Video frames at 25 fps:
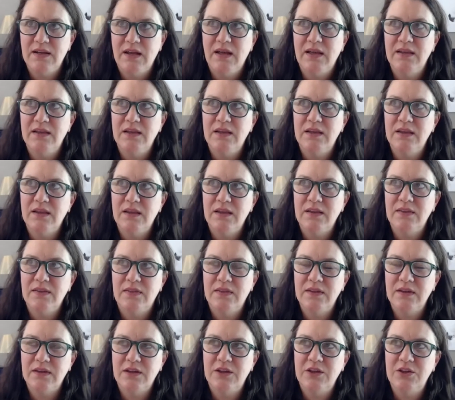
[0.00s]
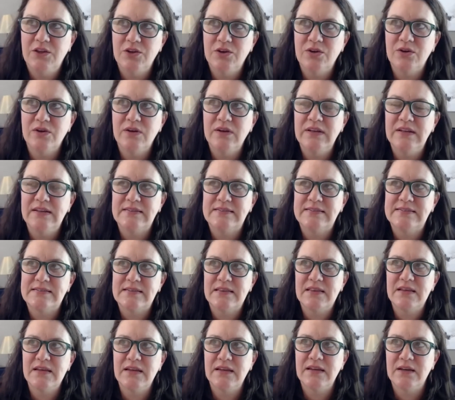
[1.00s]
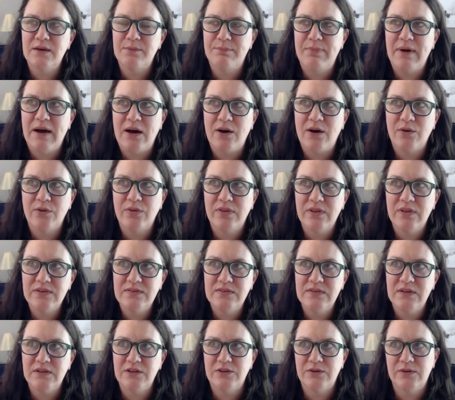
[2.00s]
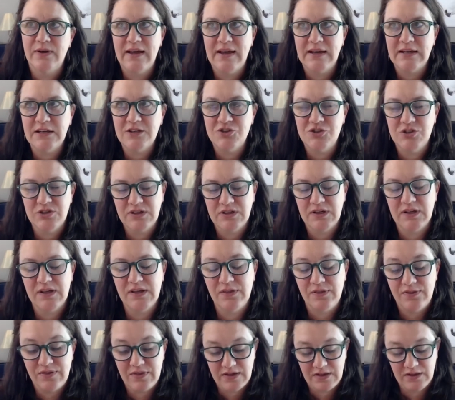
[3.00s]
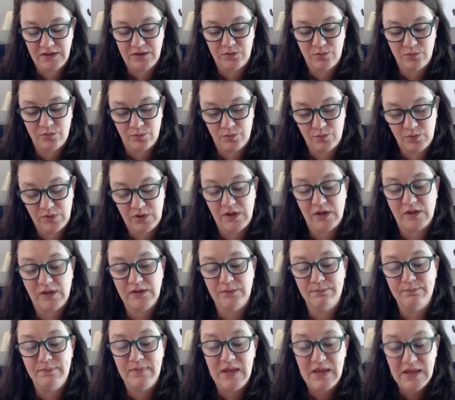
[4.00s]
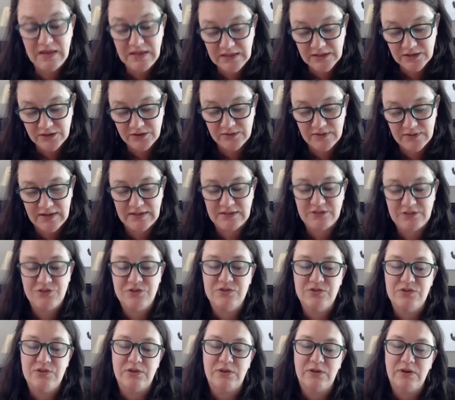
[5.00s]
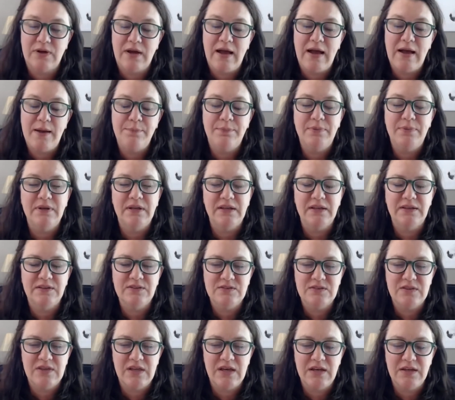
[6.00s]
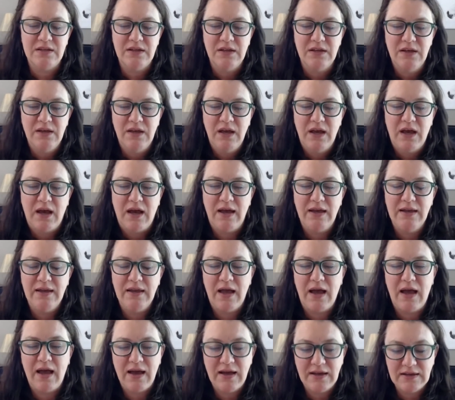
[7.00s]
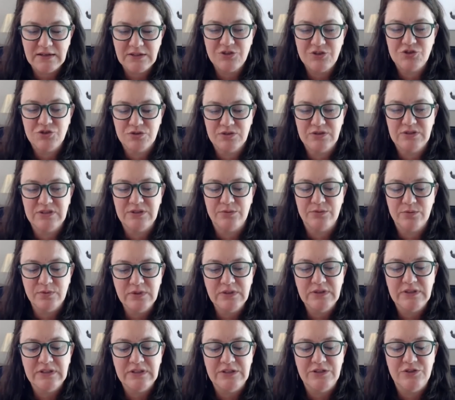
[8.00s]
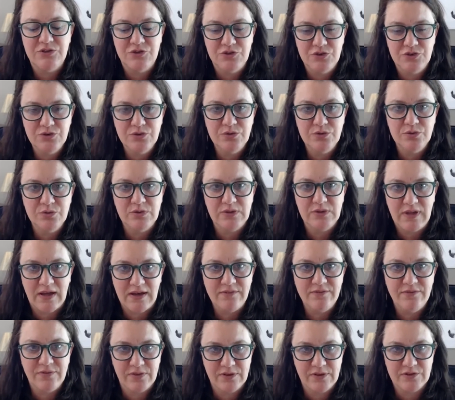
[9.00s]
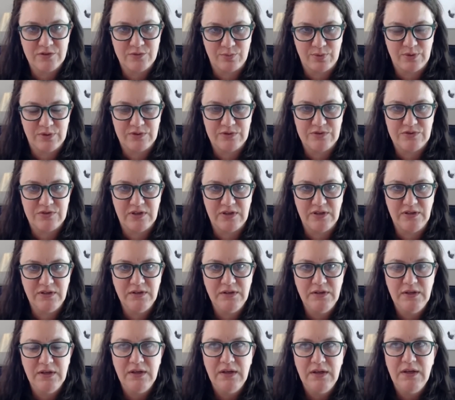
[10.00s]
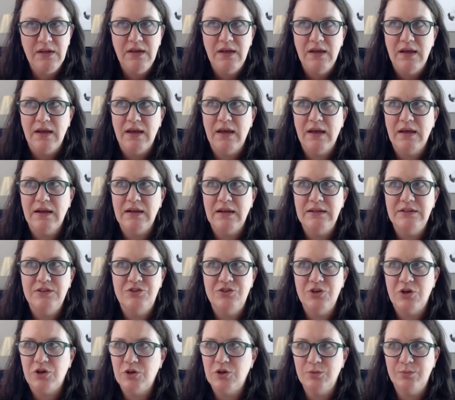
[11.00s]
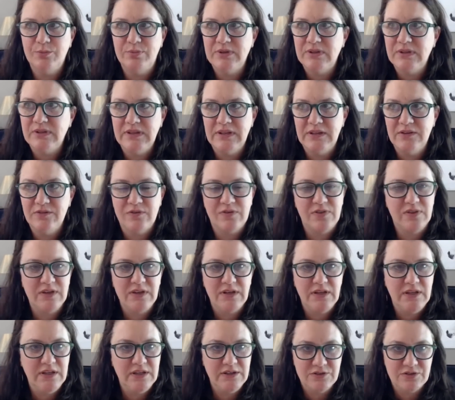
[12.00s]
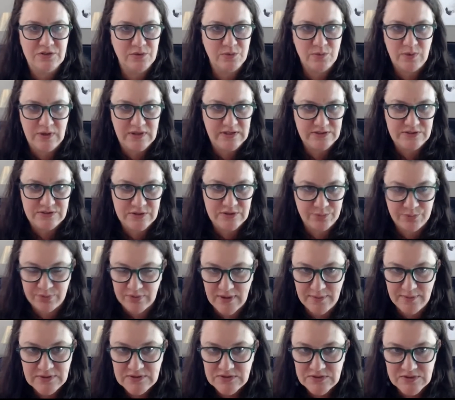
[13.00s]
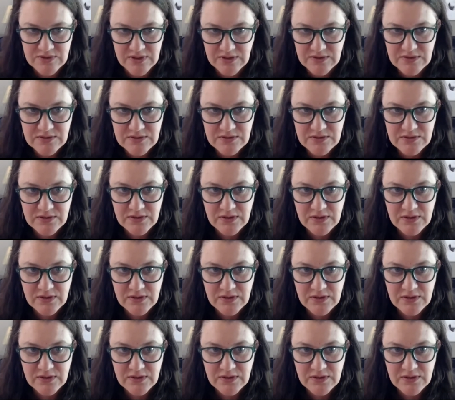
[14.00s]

and the curious thing about this interaction and i think uh, many interactions that are happening is that i actually really do love this person and i don't believe that he's a white supremacist